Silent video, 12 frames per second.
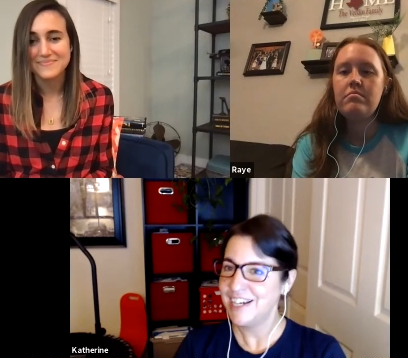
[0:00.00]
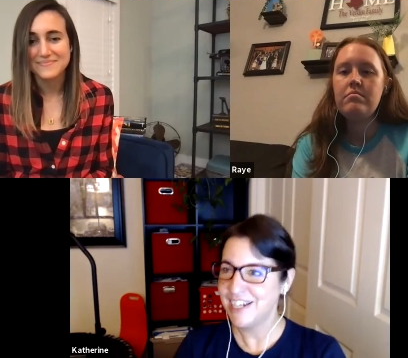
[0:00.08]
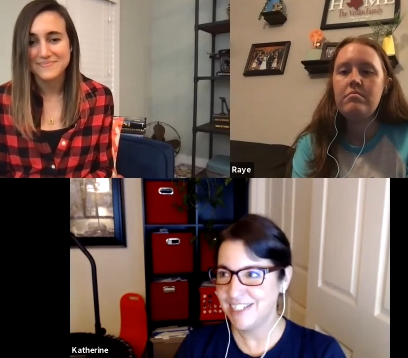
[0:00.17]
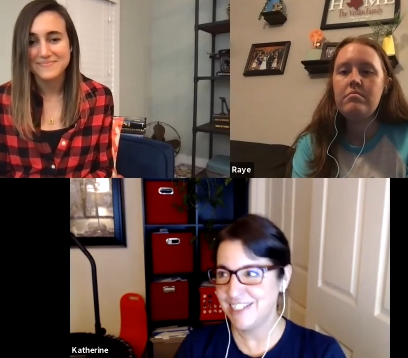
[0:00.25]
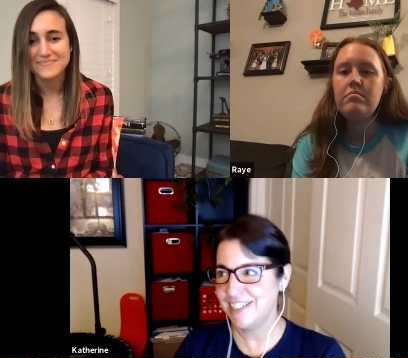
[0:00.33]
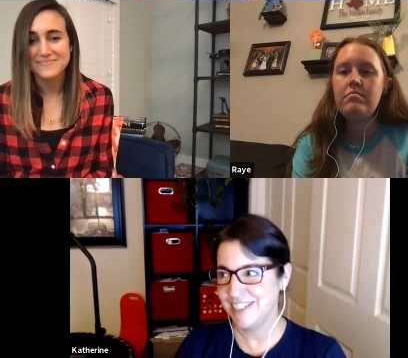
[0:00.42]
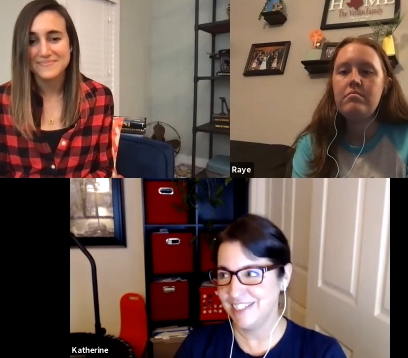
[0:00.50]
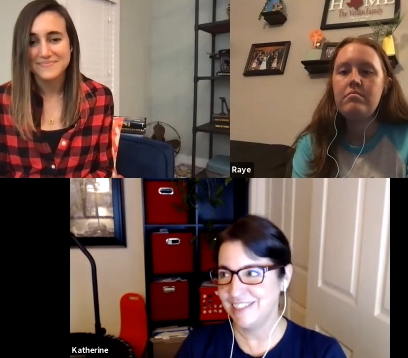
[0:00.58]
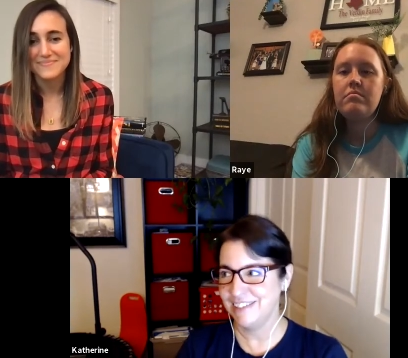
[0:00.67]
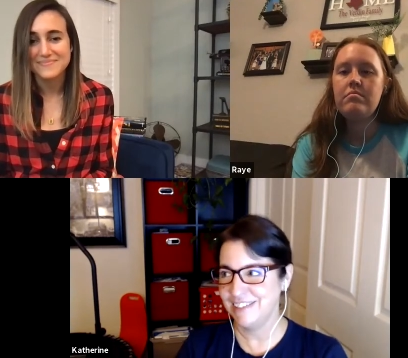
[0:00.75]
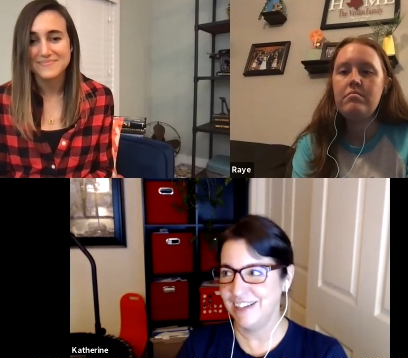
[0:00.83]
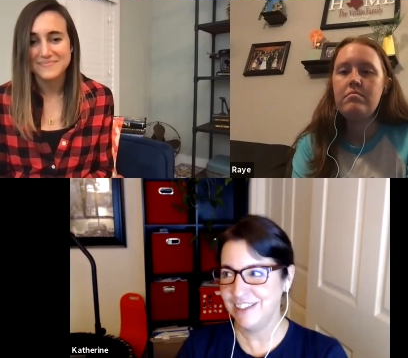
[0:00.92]
Speaker 1: I just
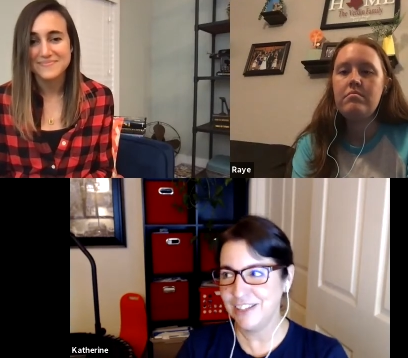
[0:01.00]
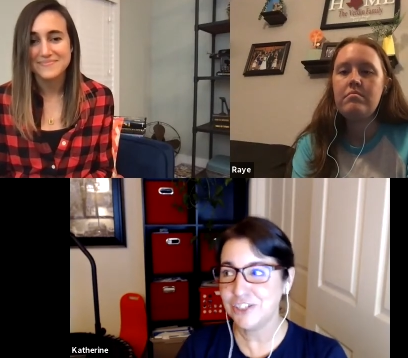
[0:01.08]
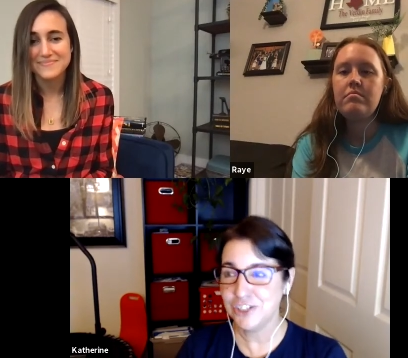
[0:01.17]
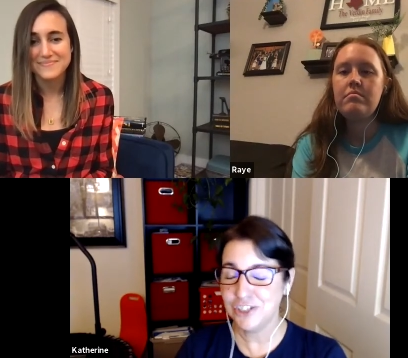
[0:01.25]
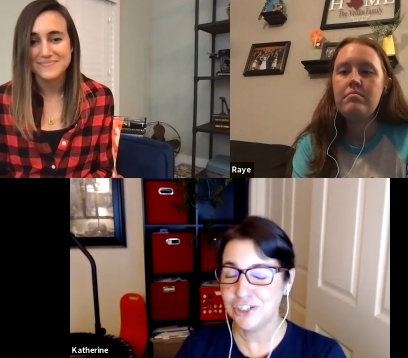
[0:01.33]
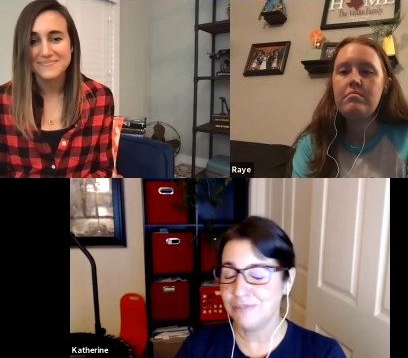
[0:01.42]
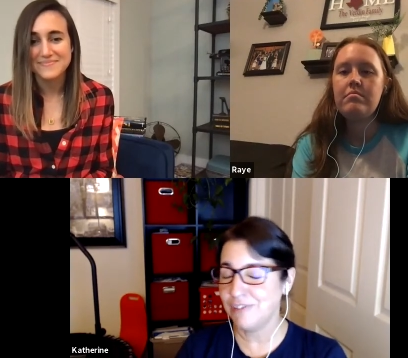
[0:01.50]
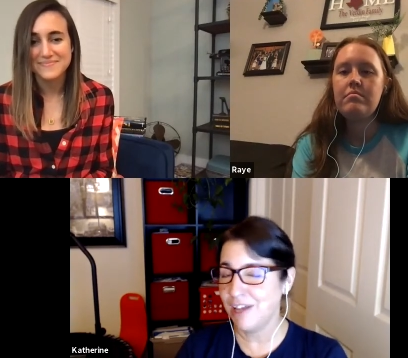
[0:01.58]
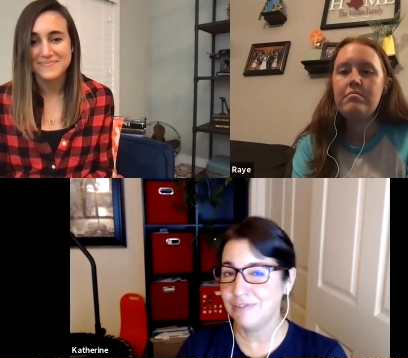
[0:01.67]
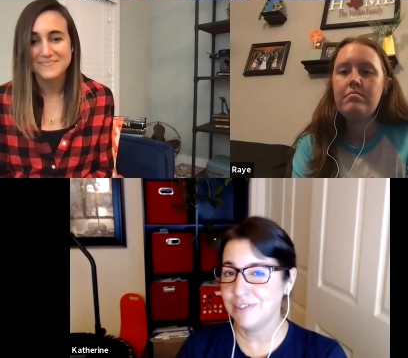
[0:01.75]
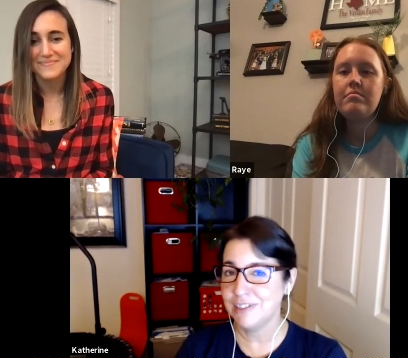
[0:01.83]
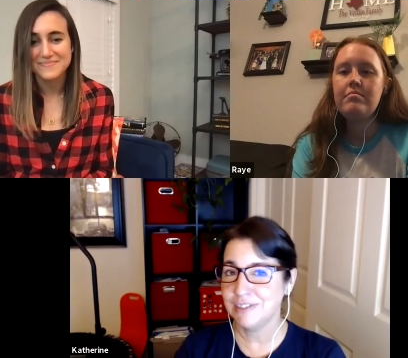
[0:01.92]
I thought she should have
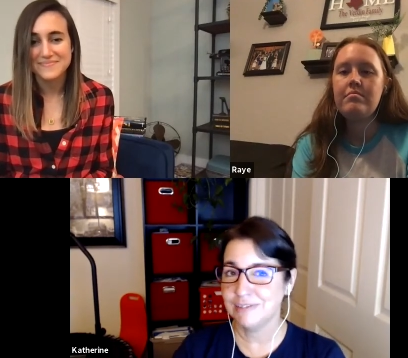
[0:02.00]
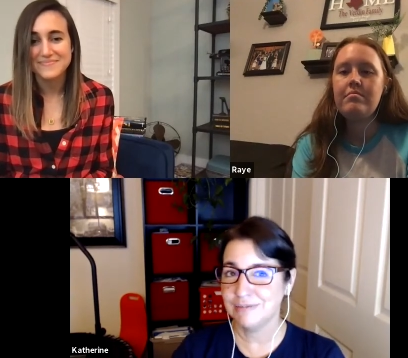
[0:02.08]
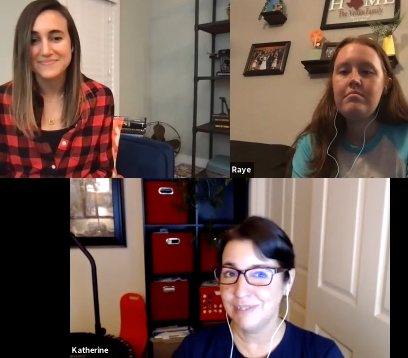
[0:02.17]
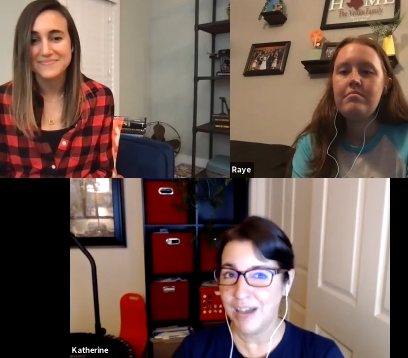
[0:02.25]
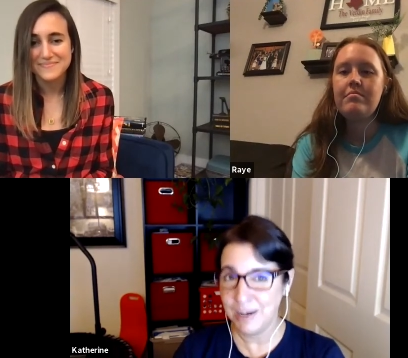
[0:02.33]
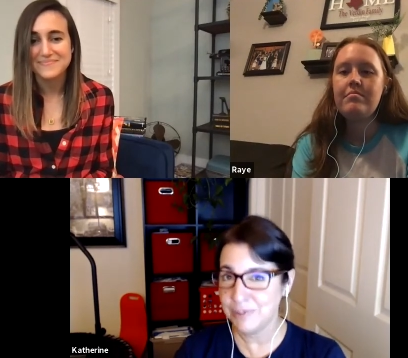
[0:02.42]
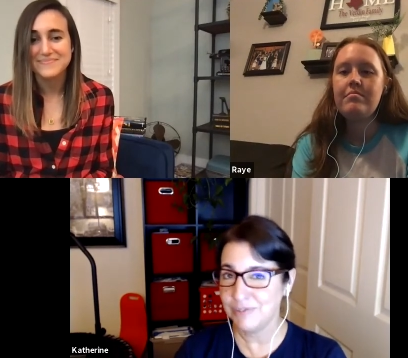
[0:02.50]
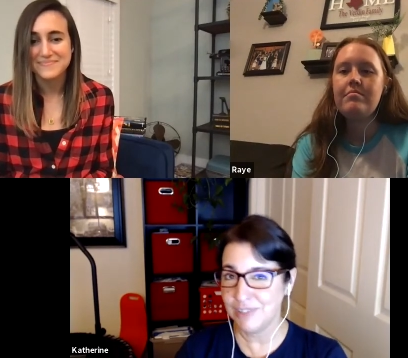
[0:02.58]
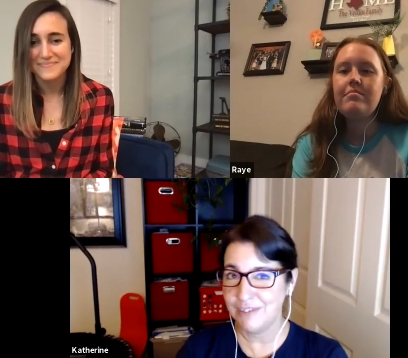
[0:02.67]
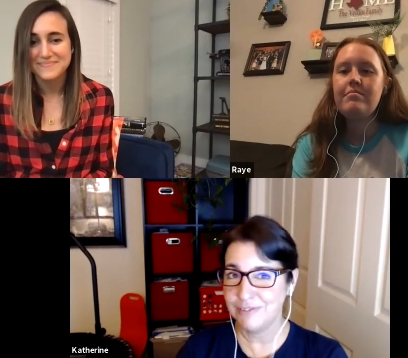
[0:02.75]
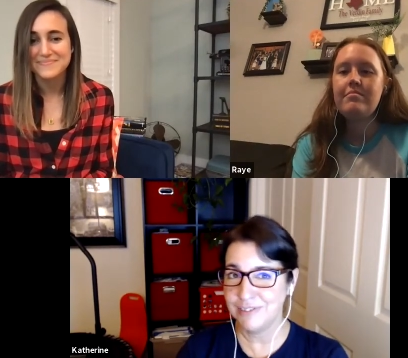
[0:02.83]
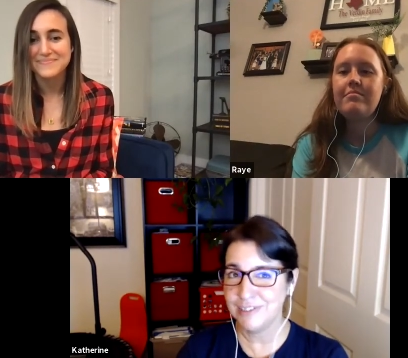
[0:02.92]
left. I would have
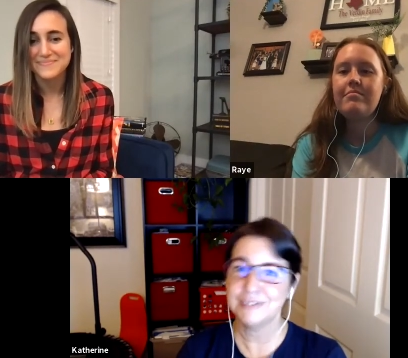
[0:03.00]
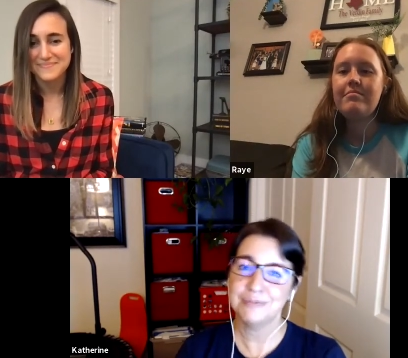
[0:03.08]
left,